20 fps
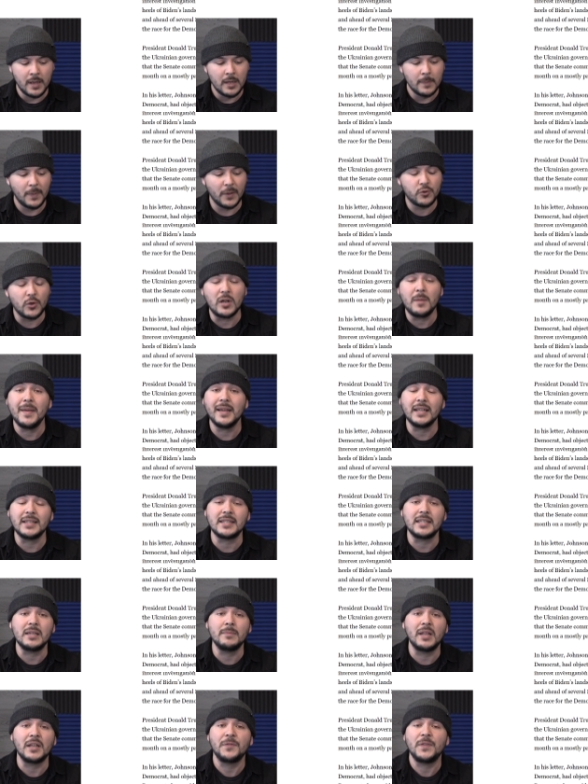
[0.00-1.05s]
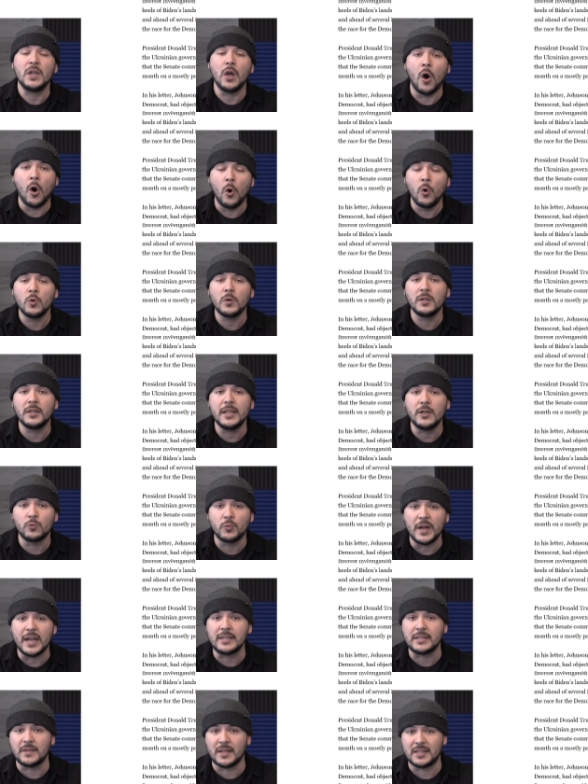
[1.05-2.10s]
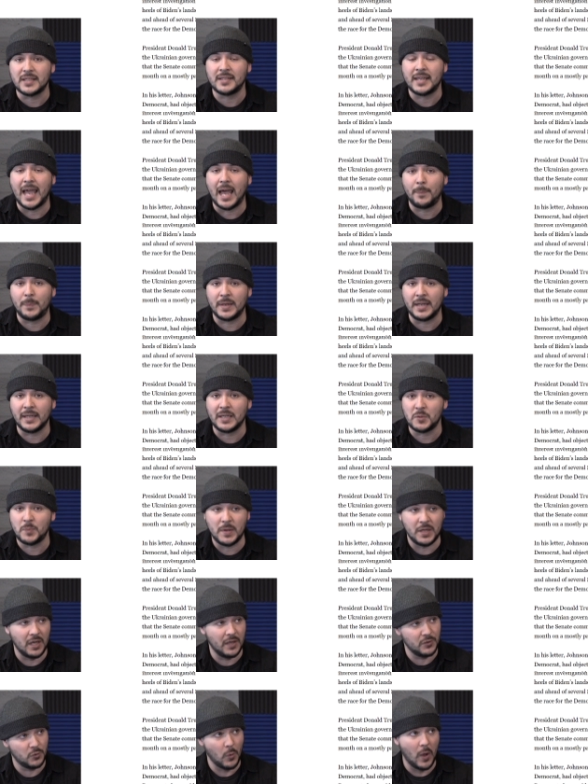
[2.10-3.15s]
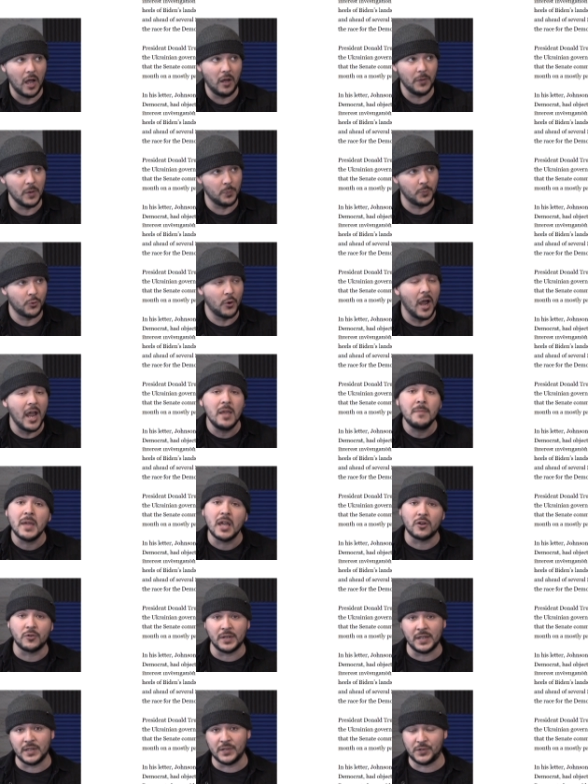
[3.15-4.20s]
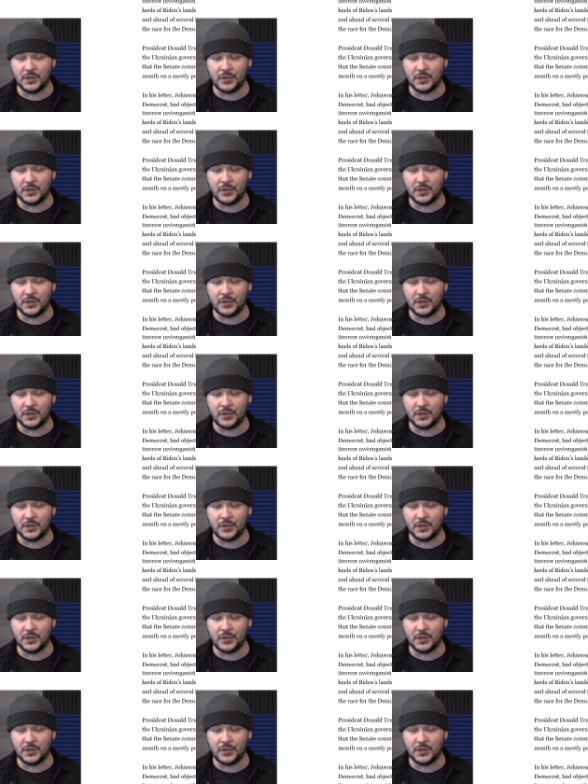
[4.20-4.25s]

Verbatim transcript: But they're trying to make it seem like the only reason this is happening is because, well, the primary